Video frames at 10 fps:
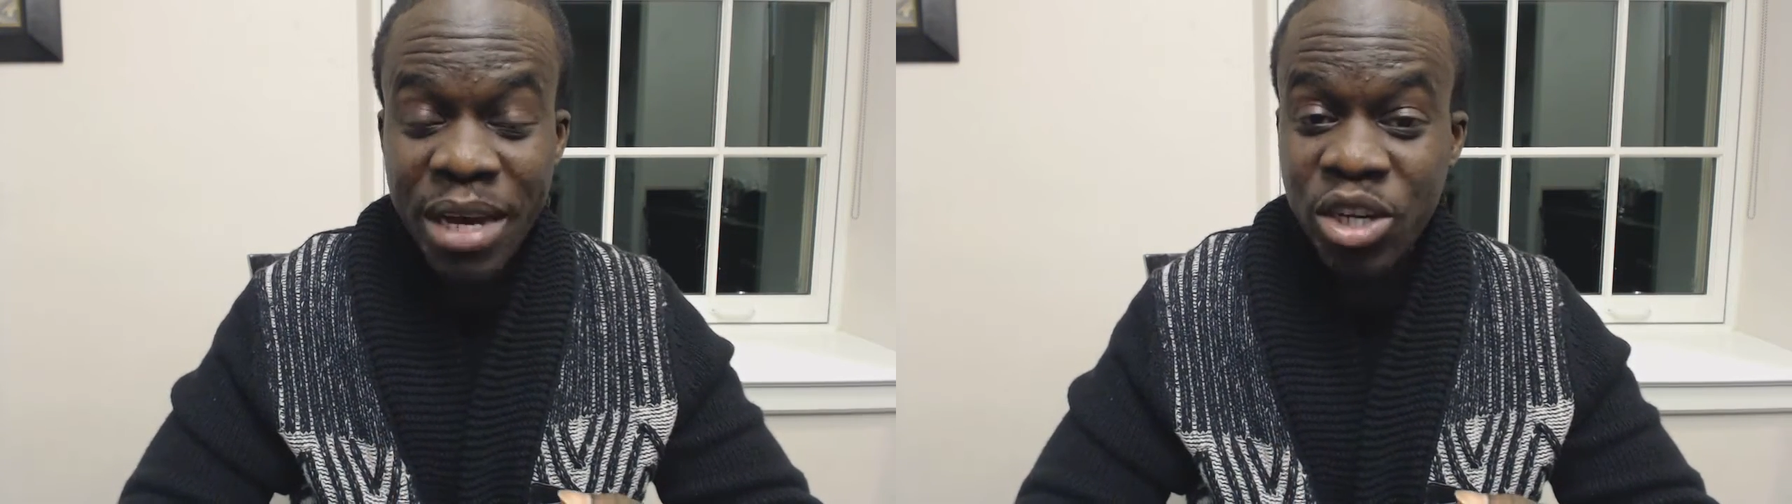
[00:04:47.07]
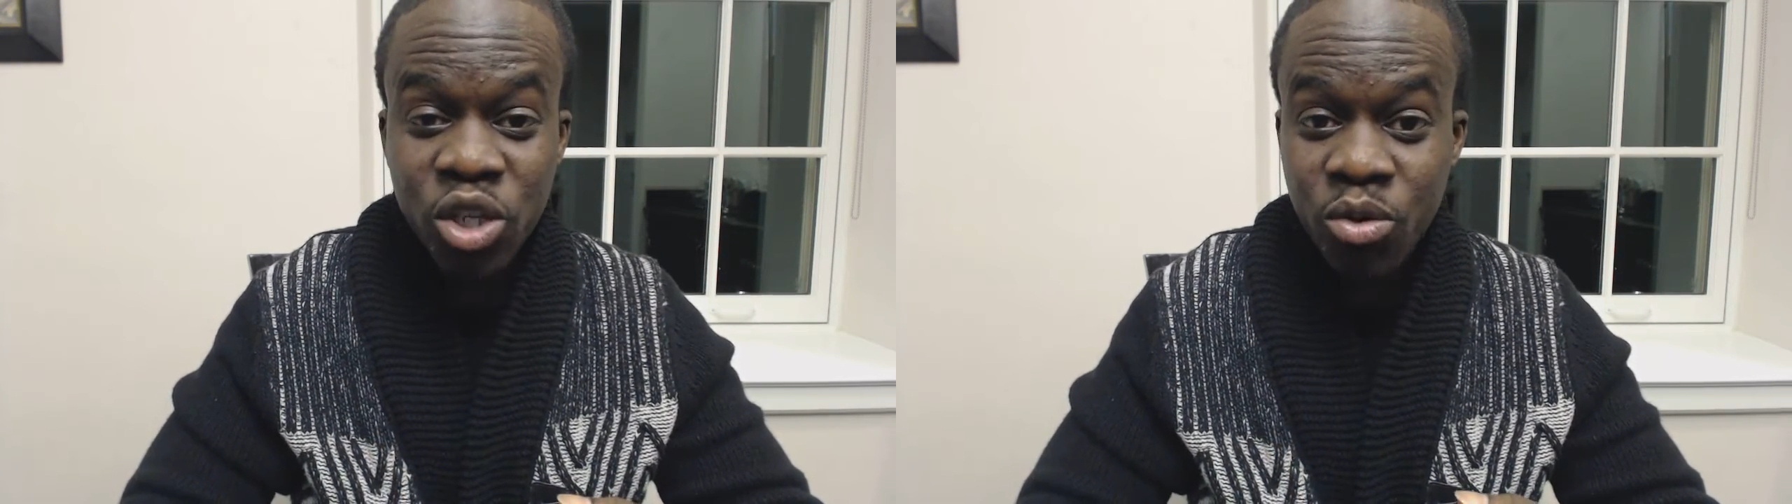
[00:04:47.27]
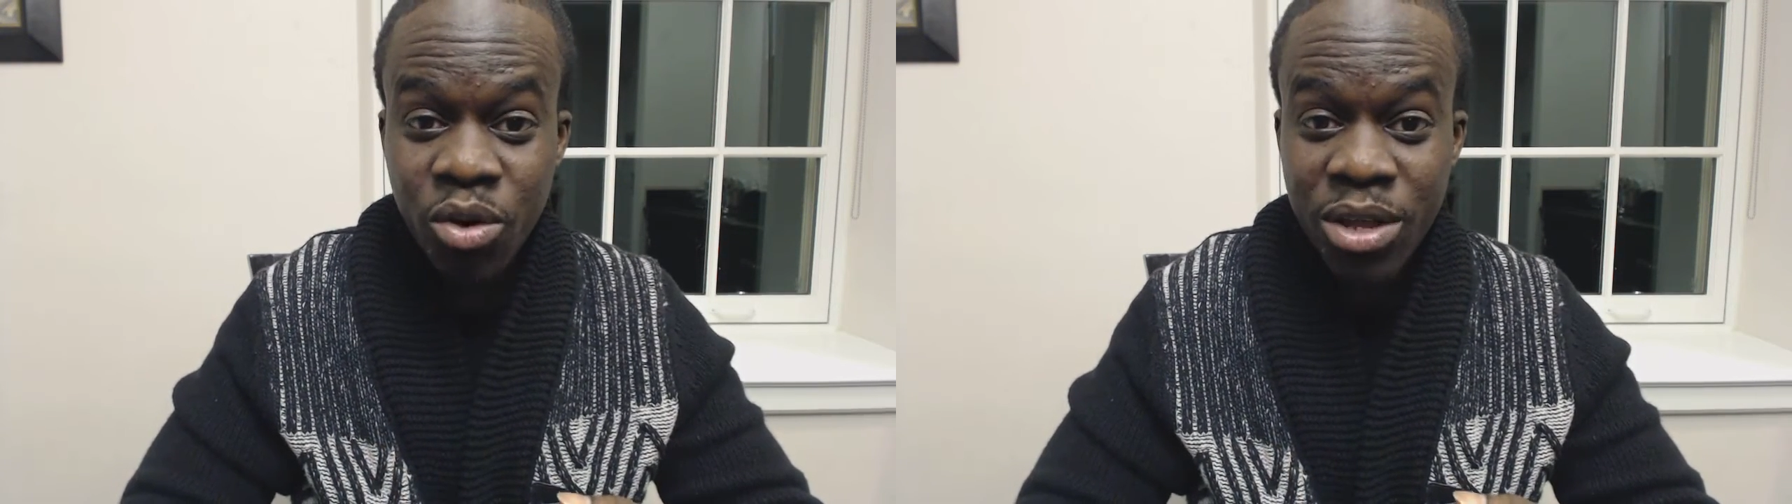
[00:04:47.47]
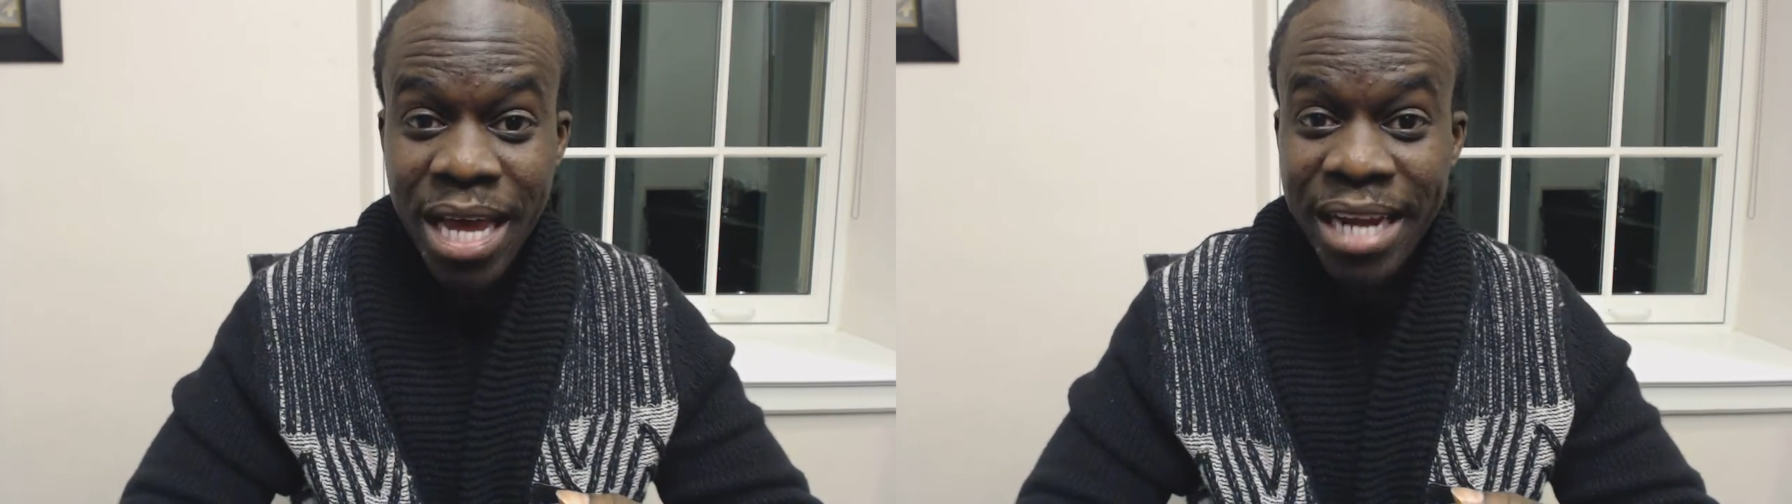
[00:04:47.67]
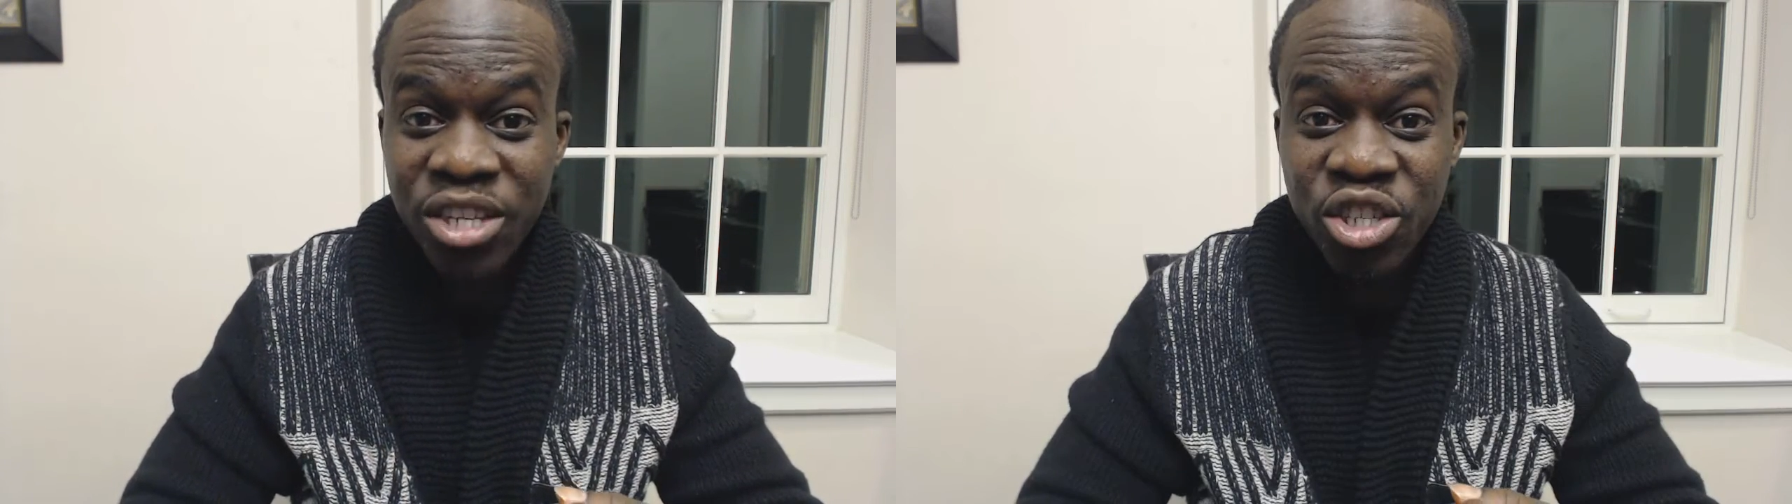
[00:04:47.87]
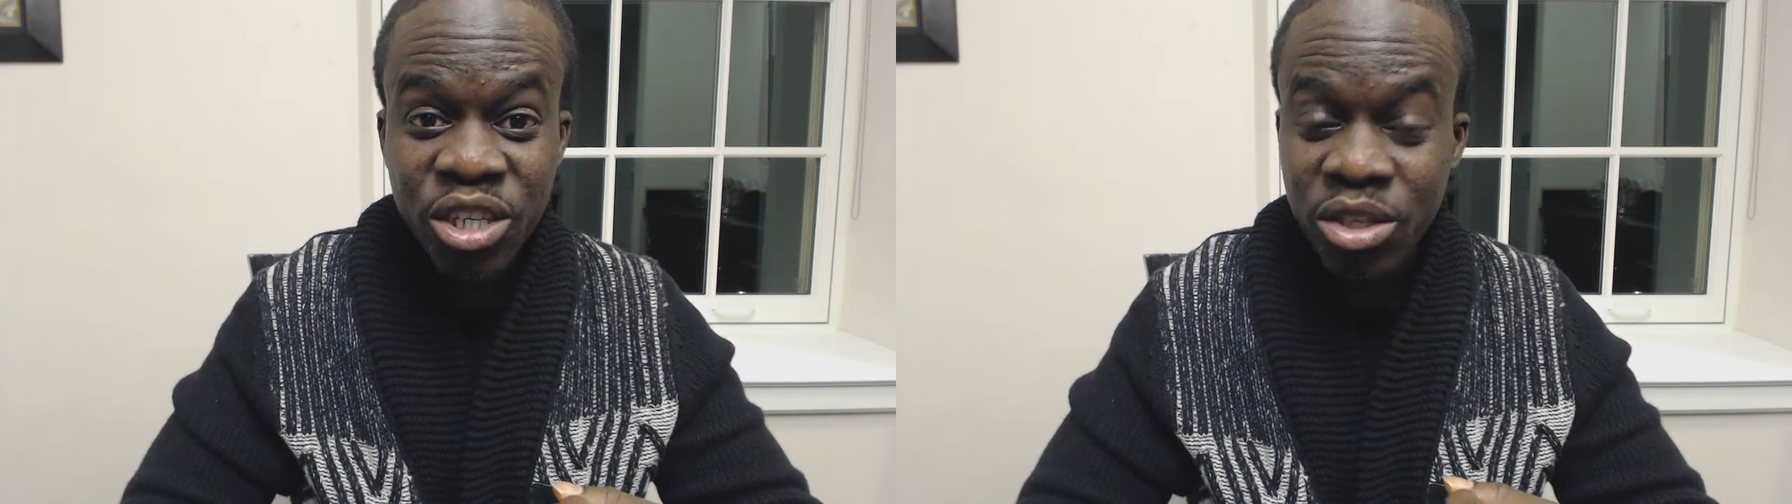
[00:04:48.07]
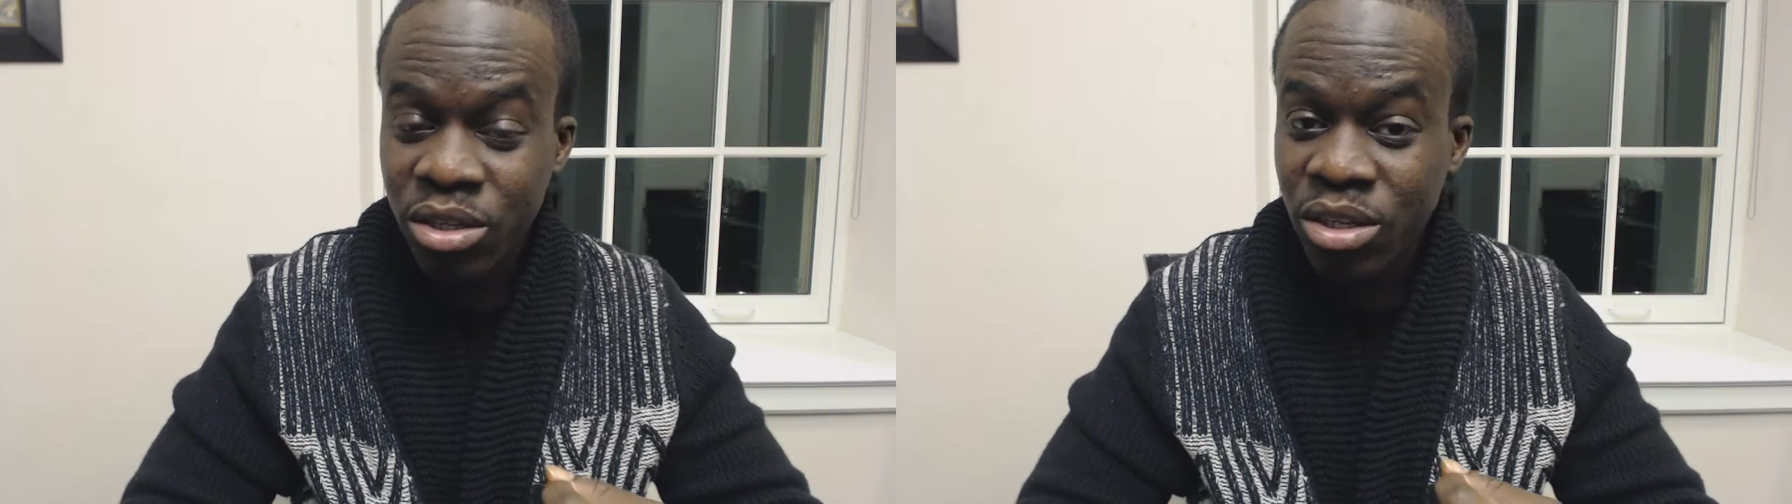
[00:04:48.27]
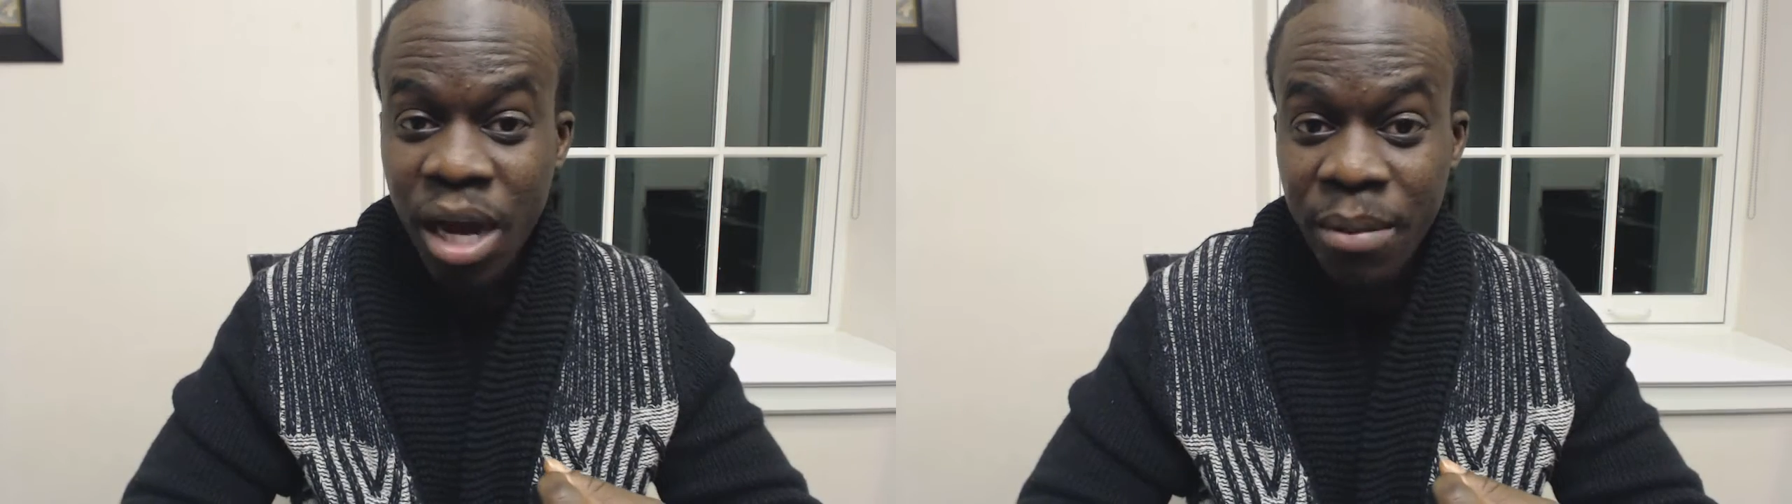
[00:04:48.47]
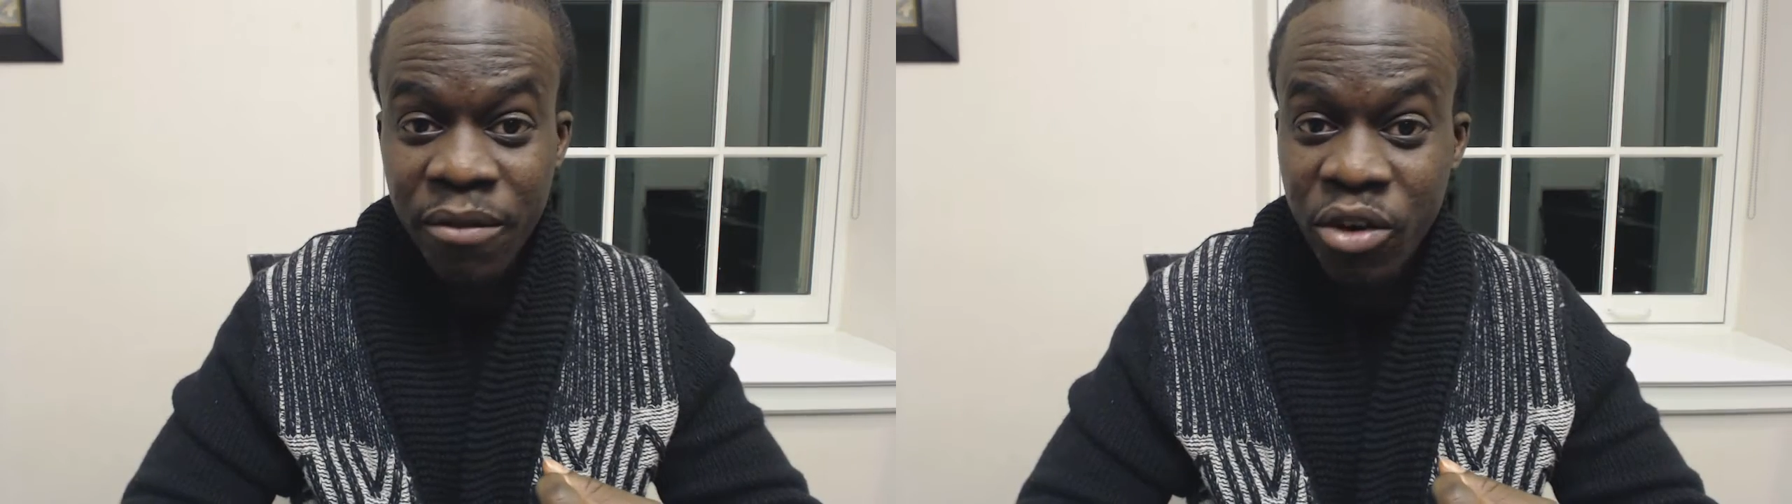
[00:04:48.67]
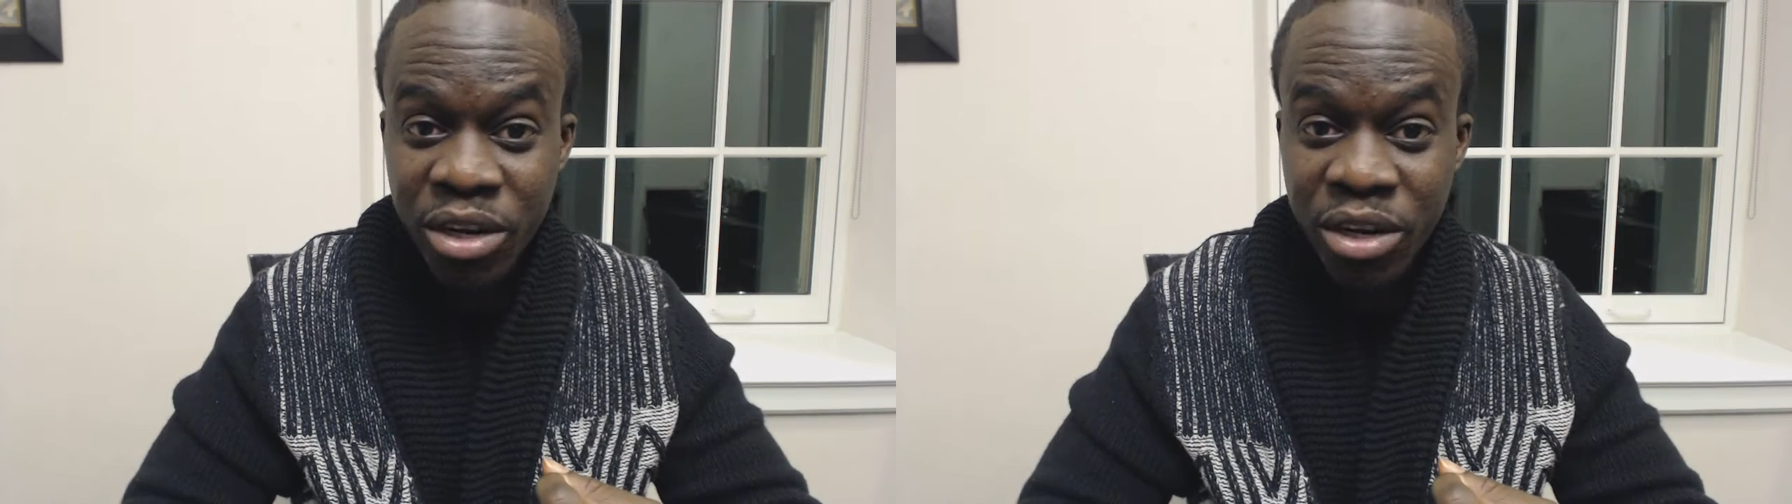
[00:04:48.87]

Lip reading: makes sure that she's on top of